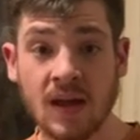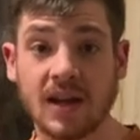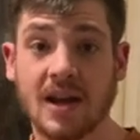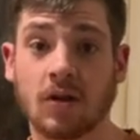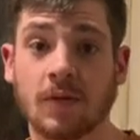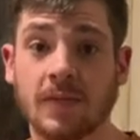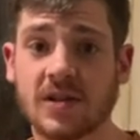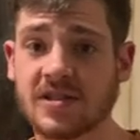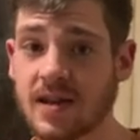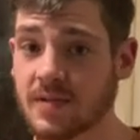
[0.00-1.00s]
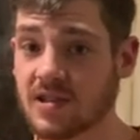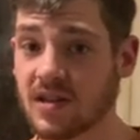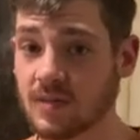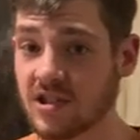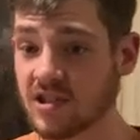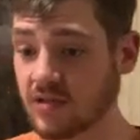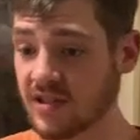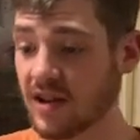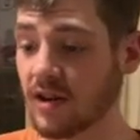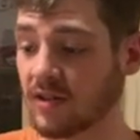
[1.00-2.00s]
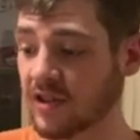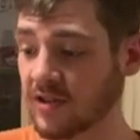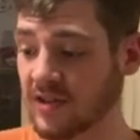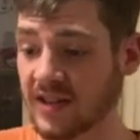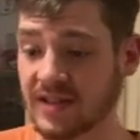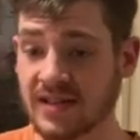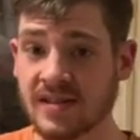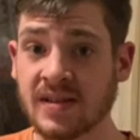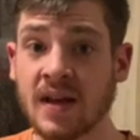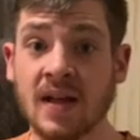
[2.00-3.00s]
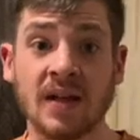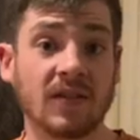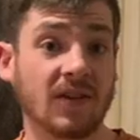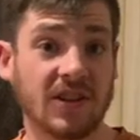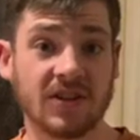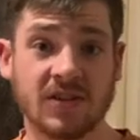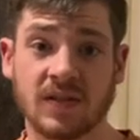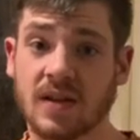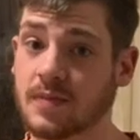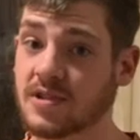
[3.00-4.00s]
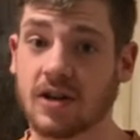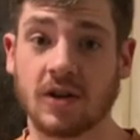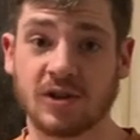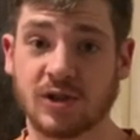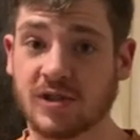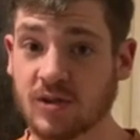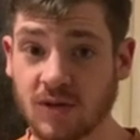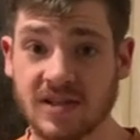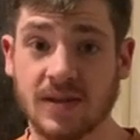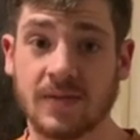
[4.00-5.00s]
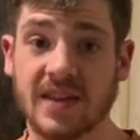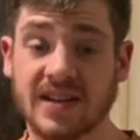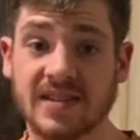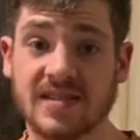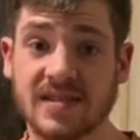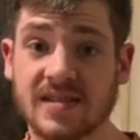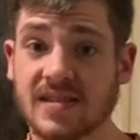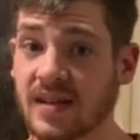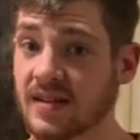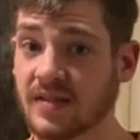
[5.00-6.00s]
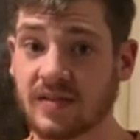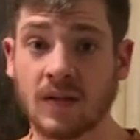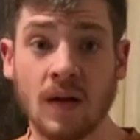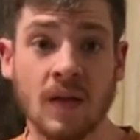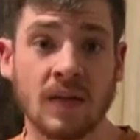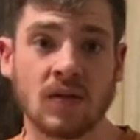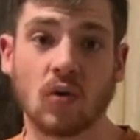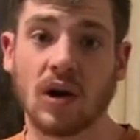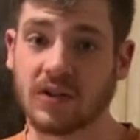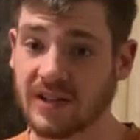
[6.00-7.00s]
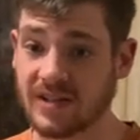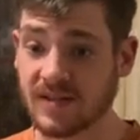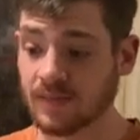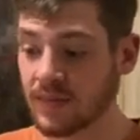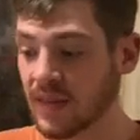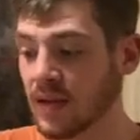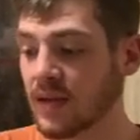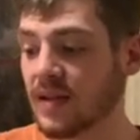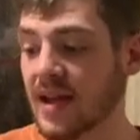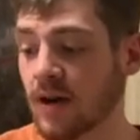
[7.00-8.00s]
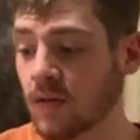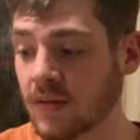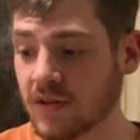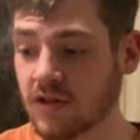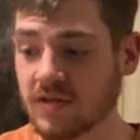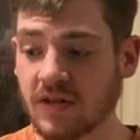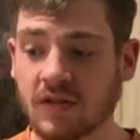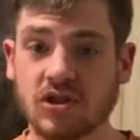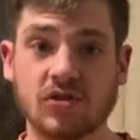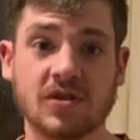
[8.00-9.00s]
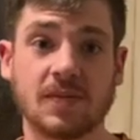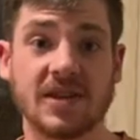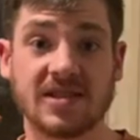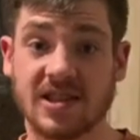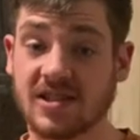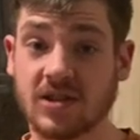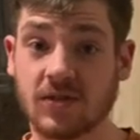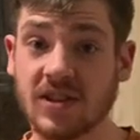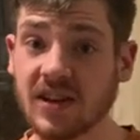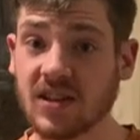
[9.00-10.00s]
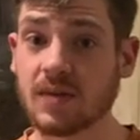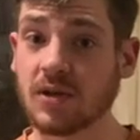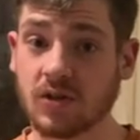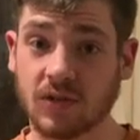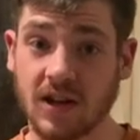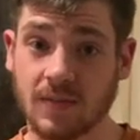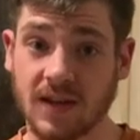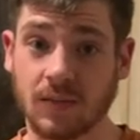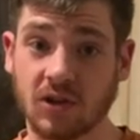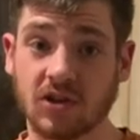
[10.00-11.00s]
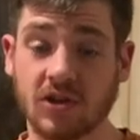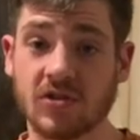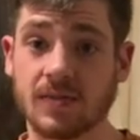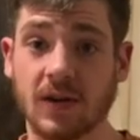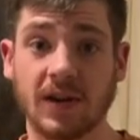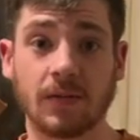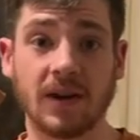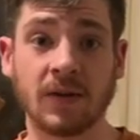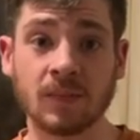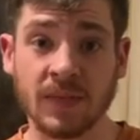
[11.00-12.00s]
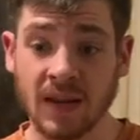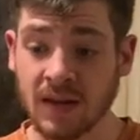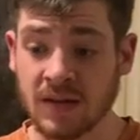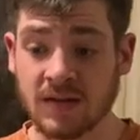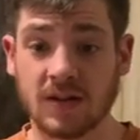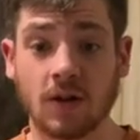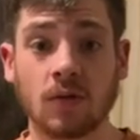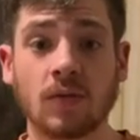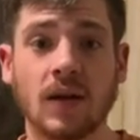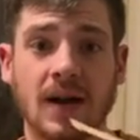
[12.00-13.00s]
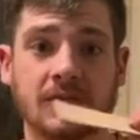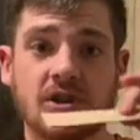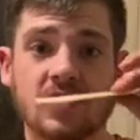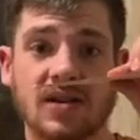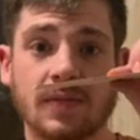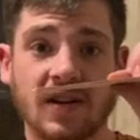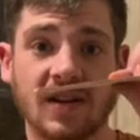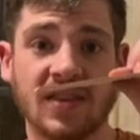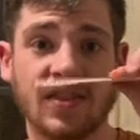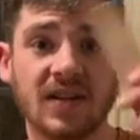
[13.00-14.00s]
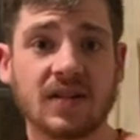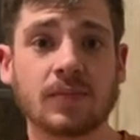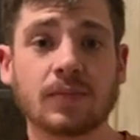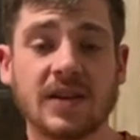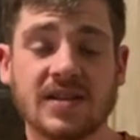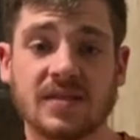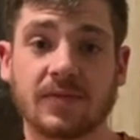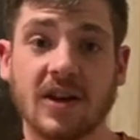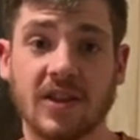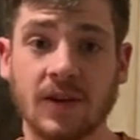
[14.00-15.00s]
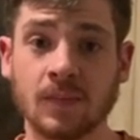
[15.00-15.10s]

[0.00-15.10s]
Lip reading: Now our first step is going to be choosing our leather thickness. Leather comes in all sorts of thicknesses and qualities. Now, if you choose a piece that's too thick, the book will not be able to close very well. So I've chosen a very thin piece of leather.